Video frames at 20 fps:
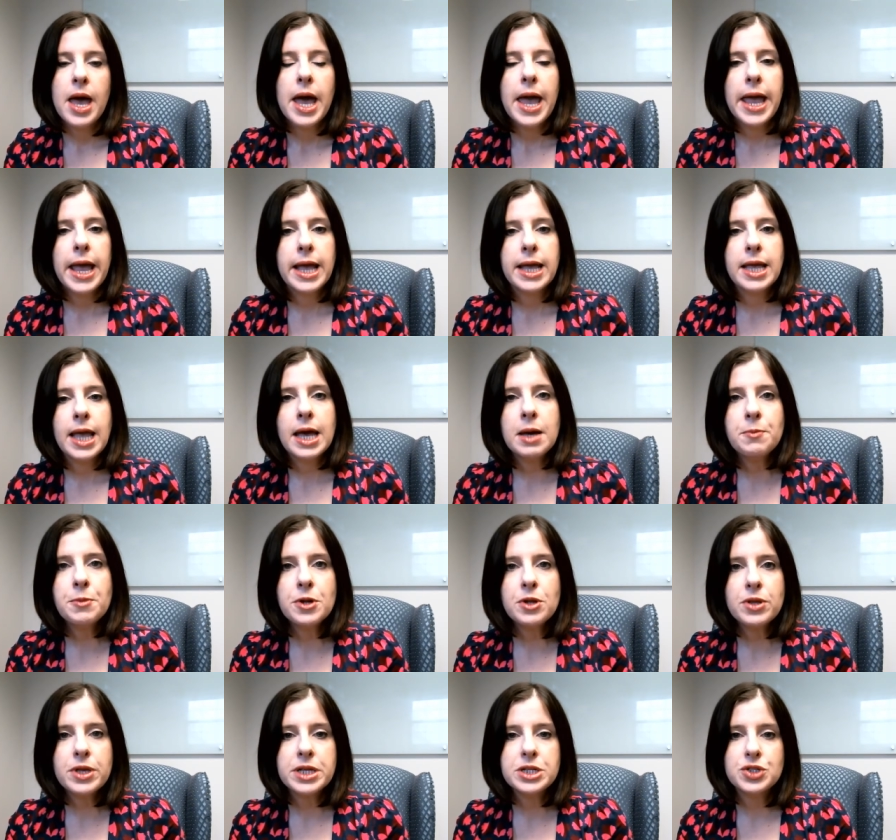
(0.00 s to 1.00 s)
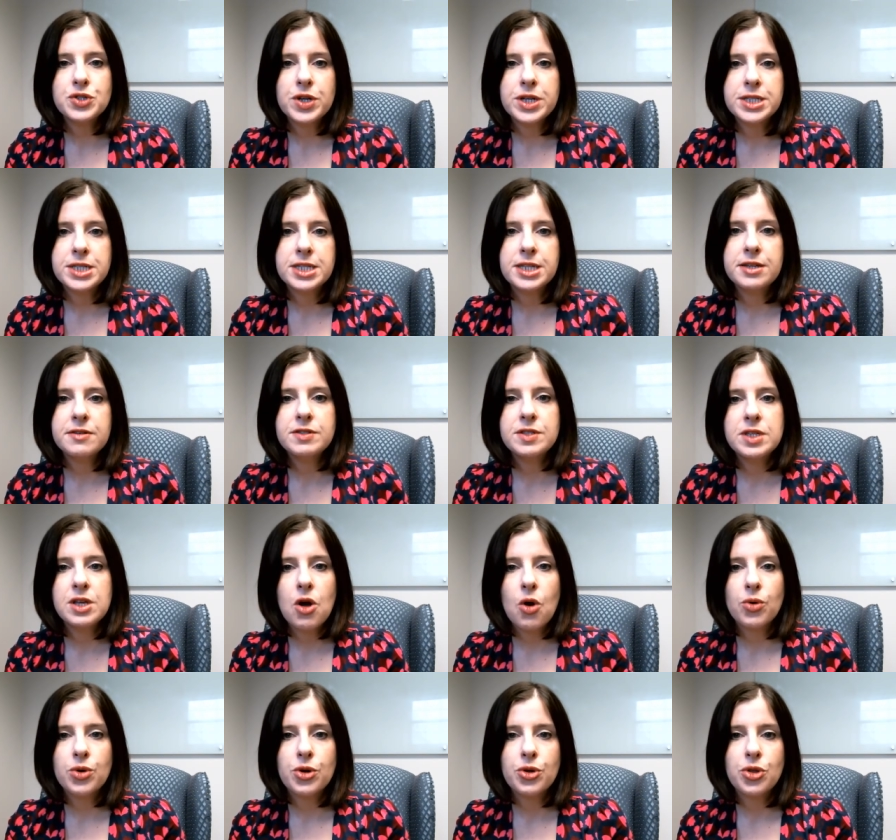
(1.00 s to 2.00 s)
A capital interest gives the
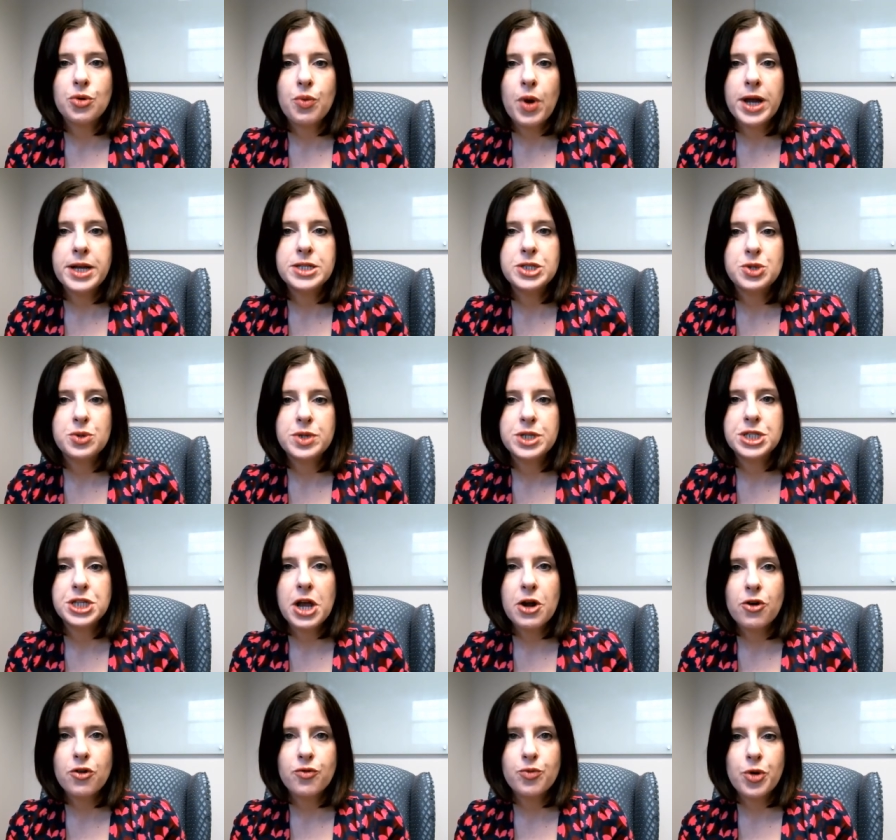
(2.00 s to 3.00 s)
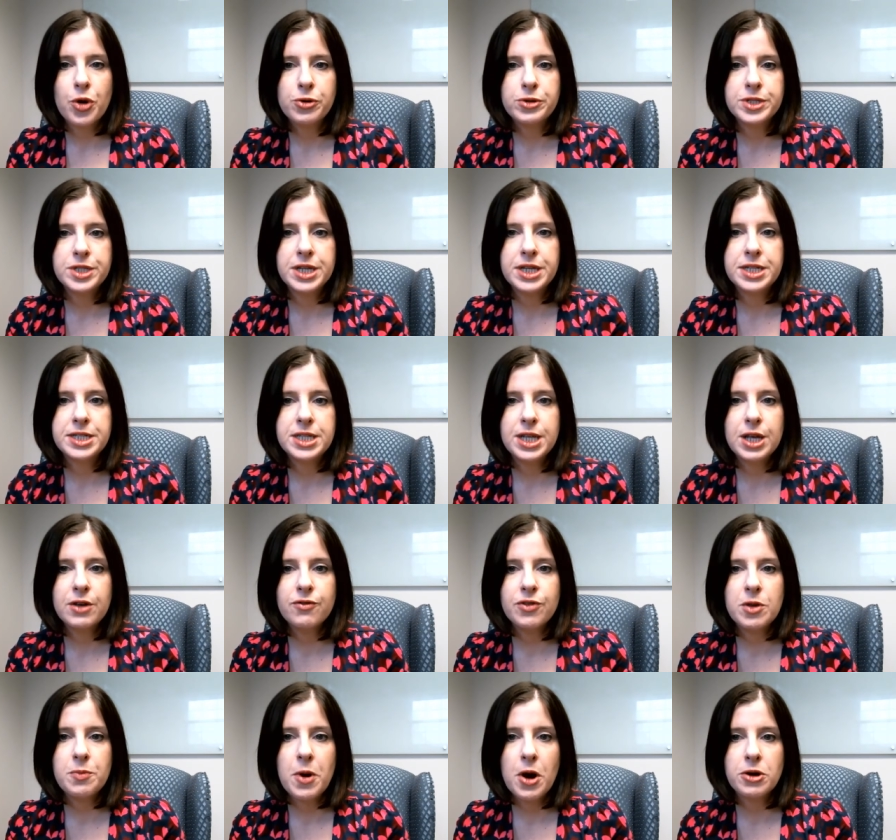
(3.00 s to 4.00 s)
owner the right to a share of proceeds if
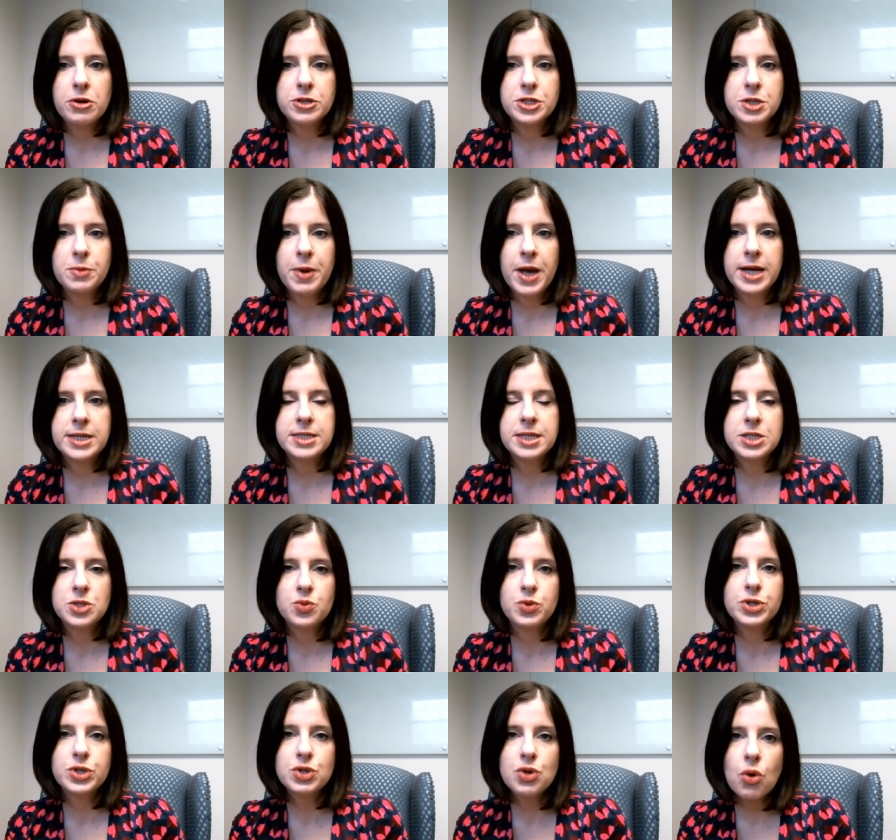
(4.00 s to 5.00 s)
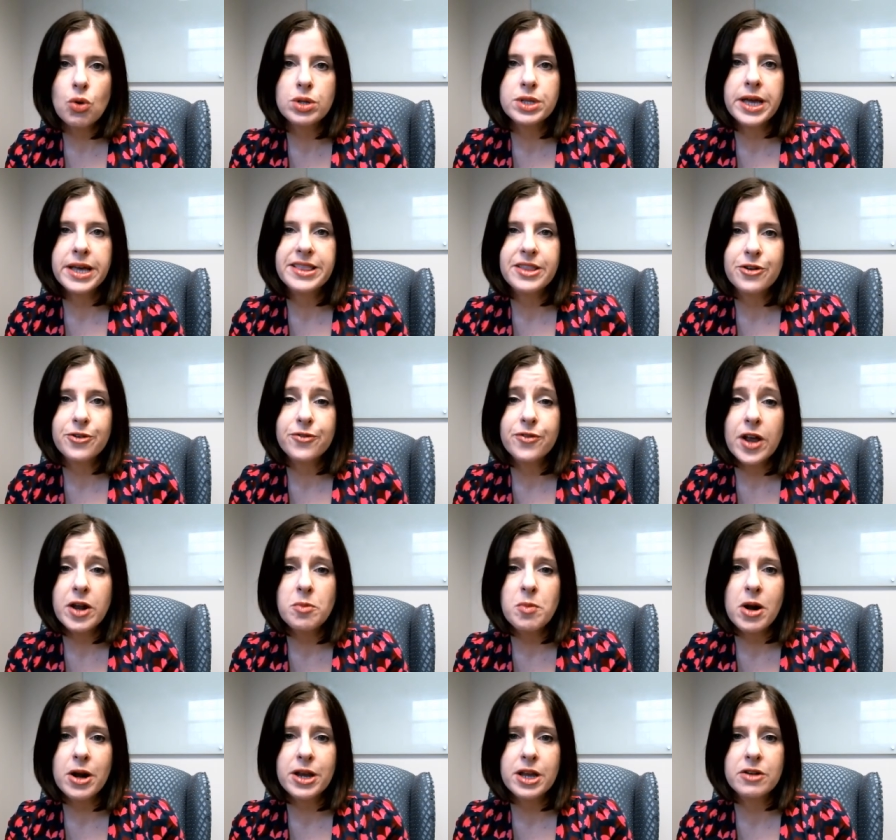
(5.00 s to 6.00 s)
the partnership assets were sold at their fair
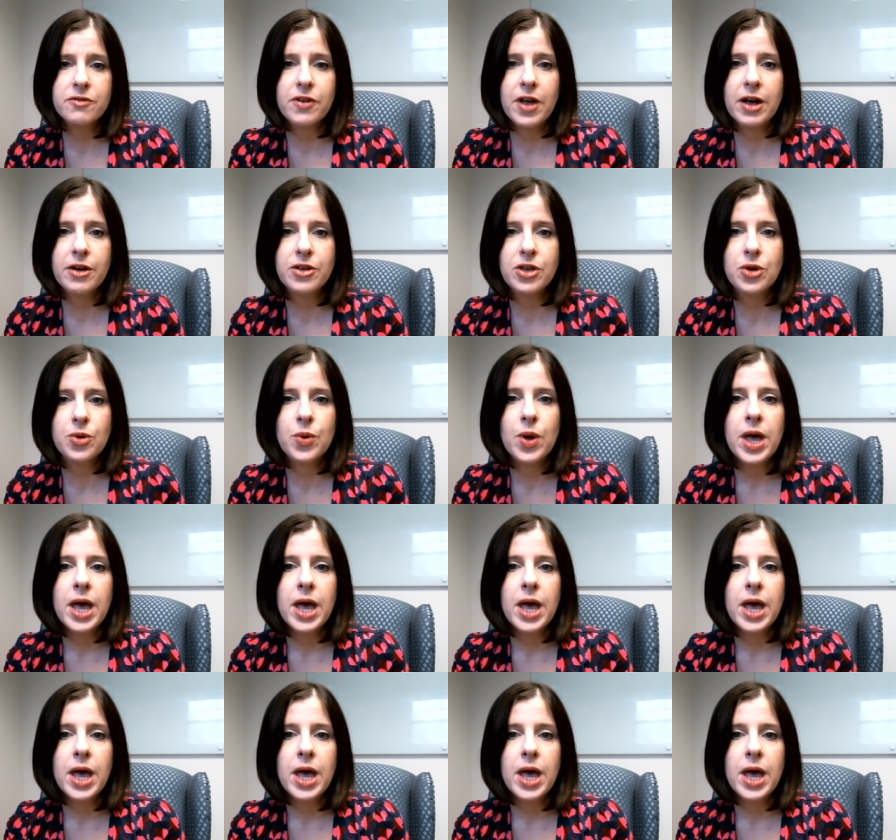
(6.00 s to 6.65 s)
market value